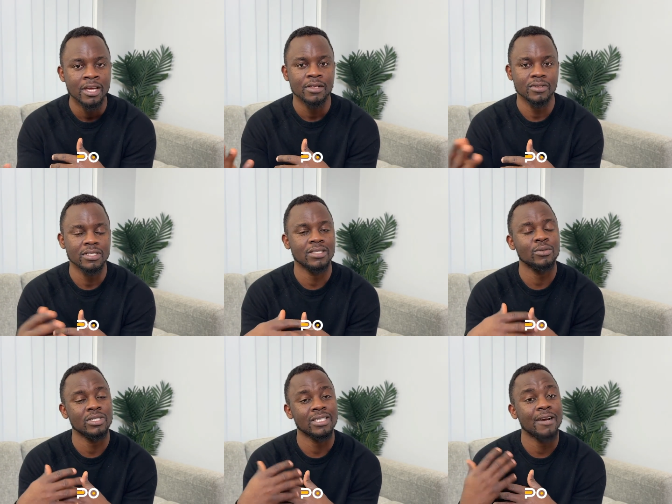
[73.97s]
Which
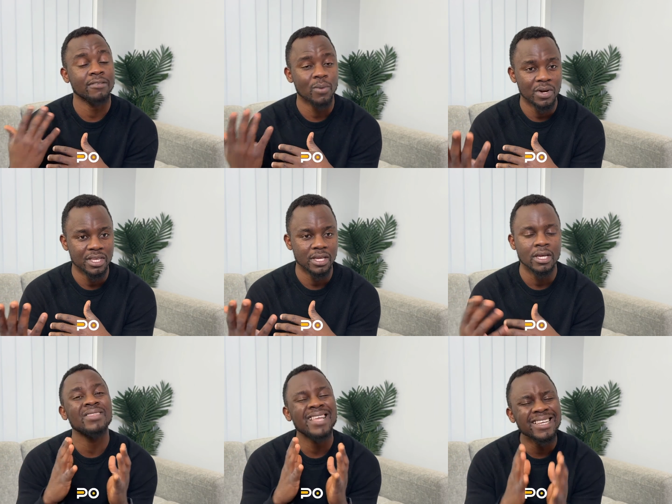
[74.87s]
is after 1 year.
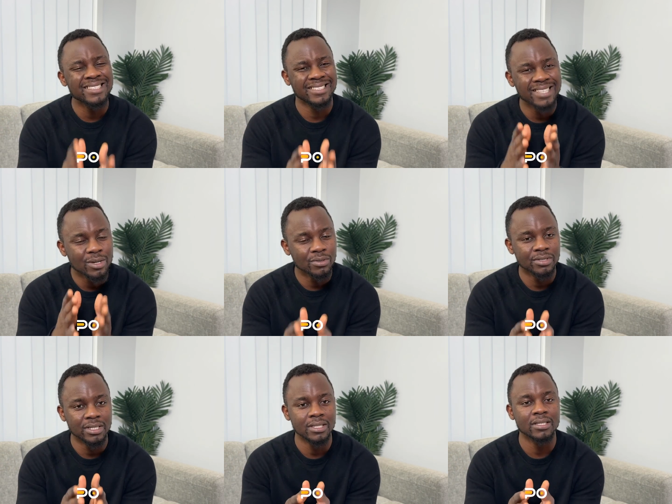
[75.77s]
That's the second
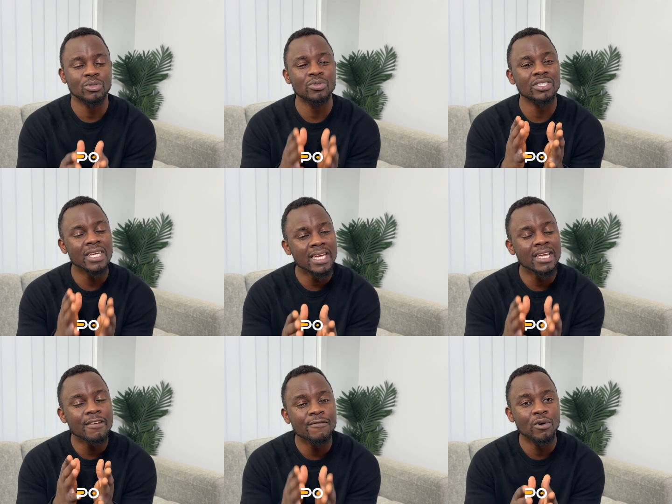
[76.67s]
thing to check
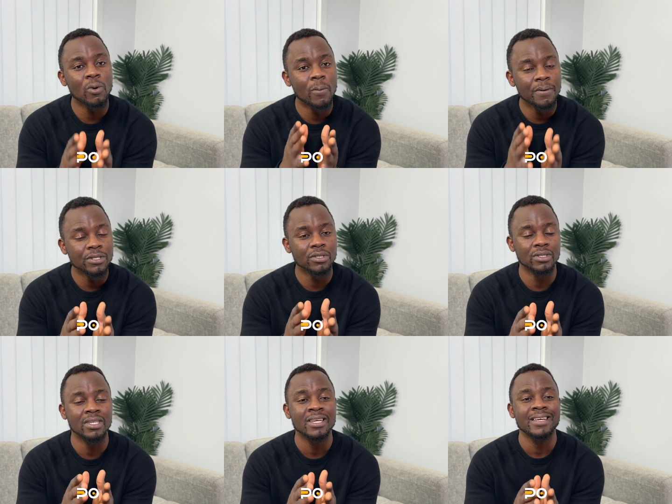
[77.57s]
if your occupation
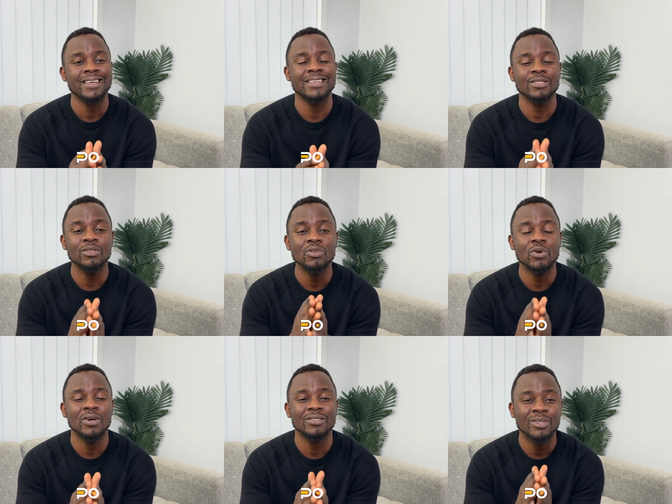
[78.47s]
is on the
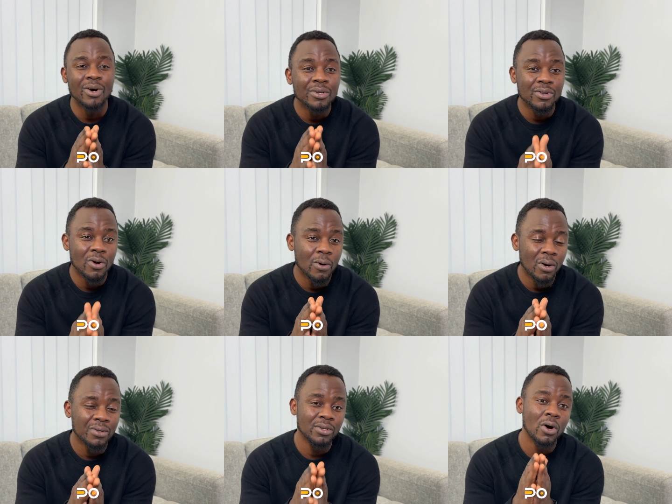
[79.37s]

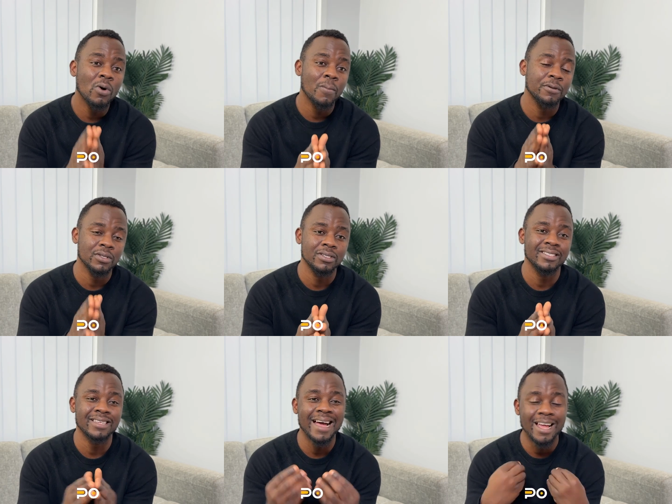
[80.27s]
occupation list.
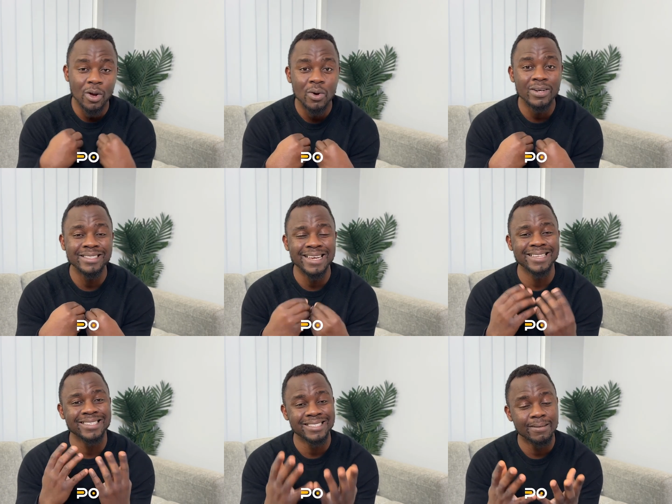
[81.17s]
I call it
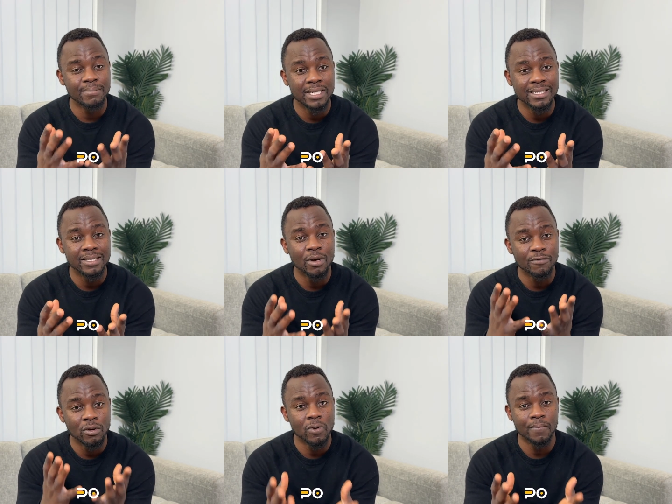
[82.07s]
accessibility of
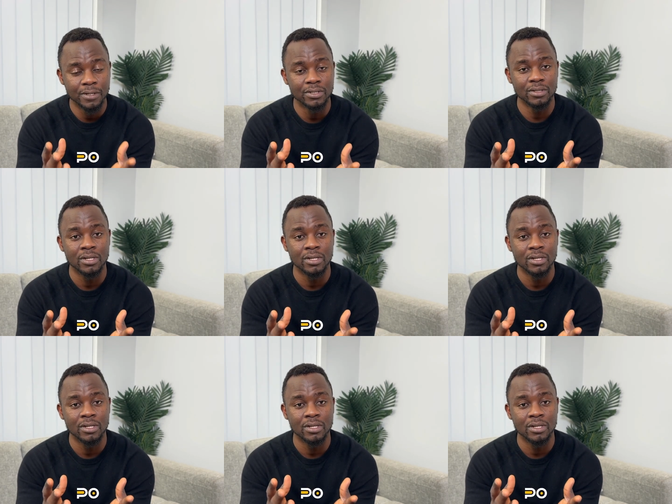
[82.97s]
your occupation.